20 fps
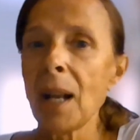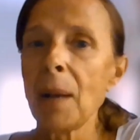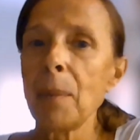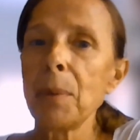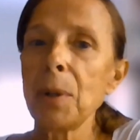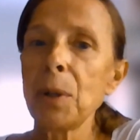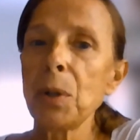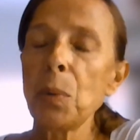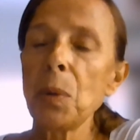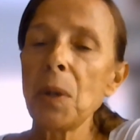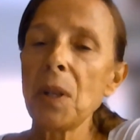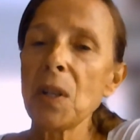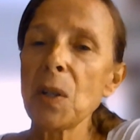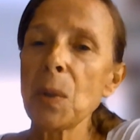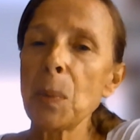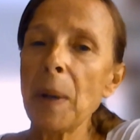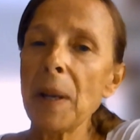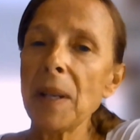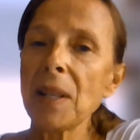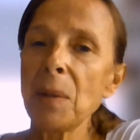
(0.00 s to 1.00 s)
between
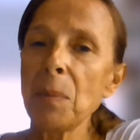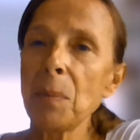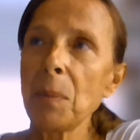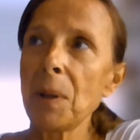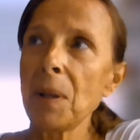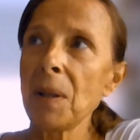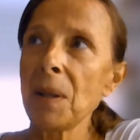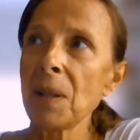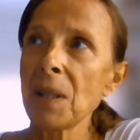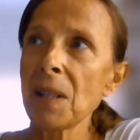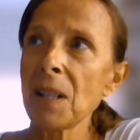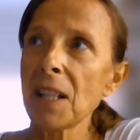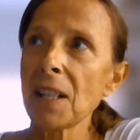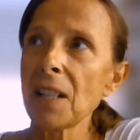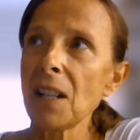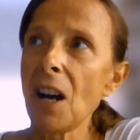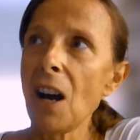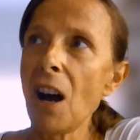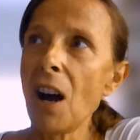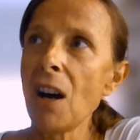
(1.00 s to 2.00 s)
specimens
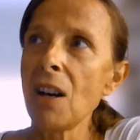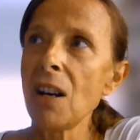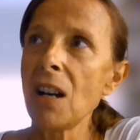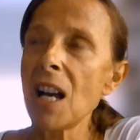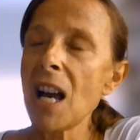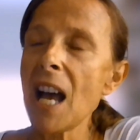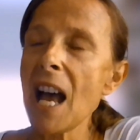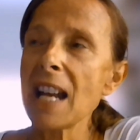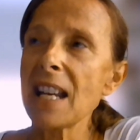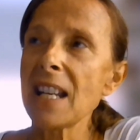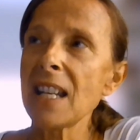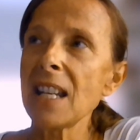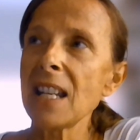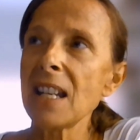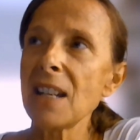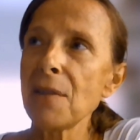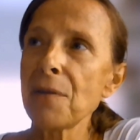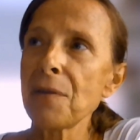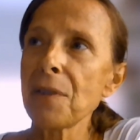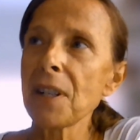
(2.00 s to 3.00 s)
that are at
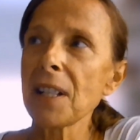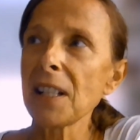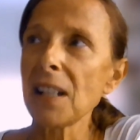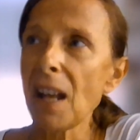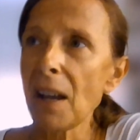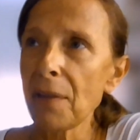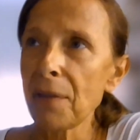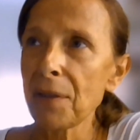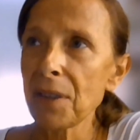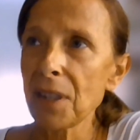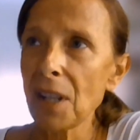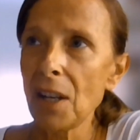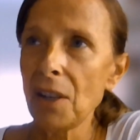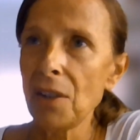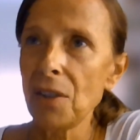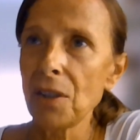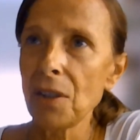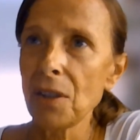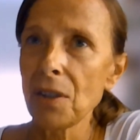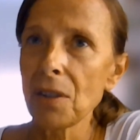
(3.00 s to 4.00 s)
different life
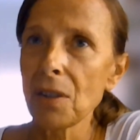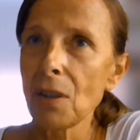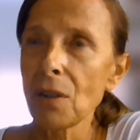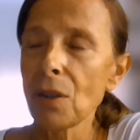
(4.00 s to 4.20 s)
stages.